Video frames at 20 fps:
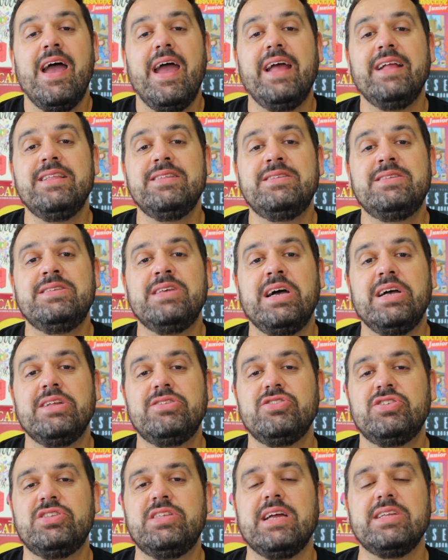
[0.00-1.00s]
And
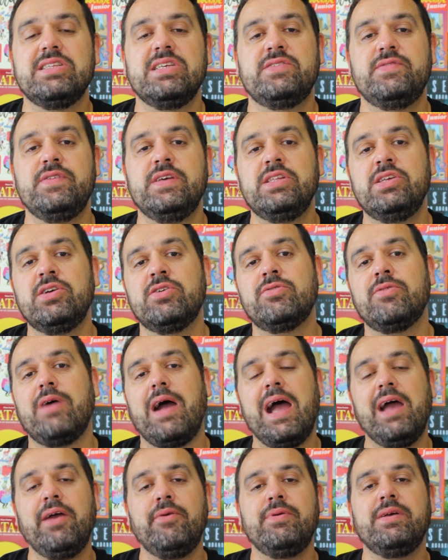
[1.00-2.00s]
to start this video,
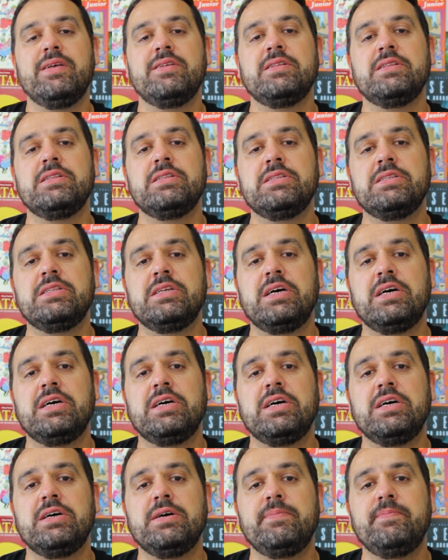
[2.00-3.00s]

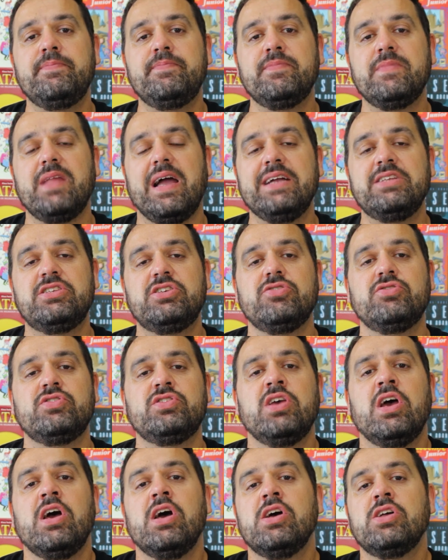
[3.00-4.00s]
I
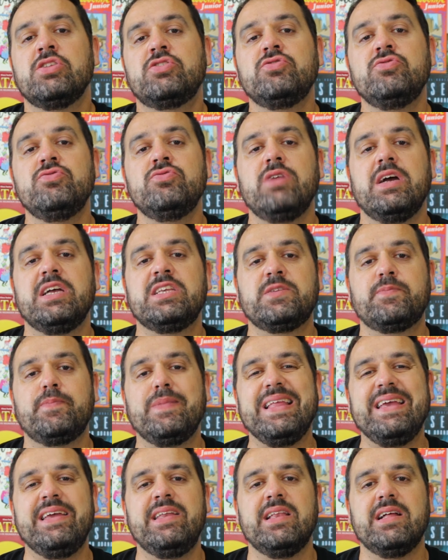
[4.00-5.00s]
chose to
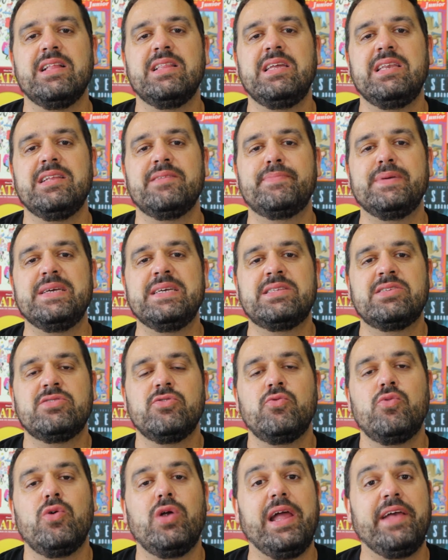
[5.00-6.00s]
explain a little bit
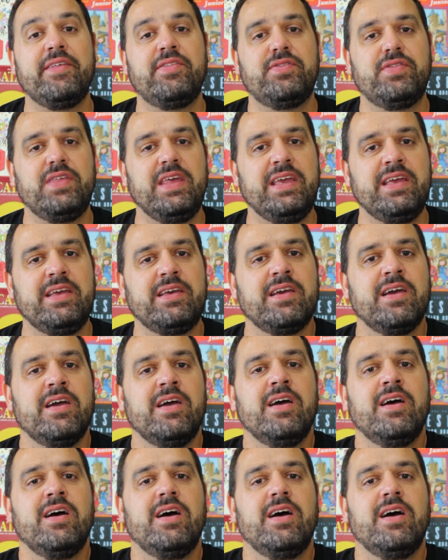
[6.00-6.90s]
what I think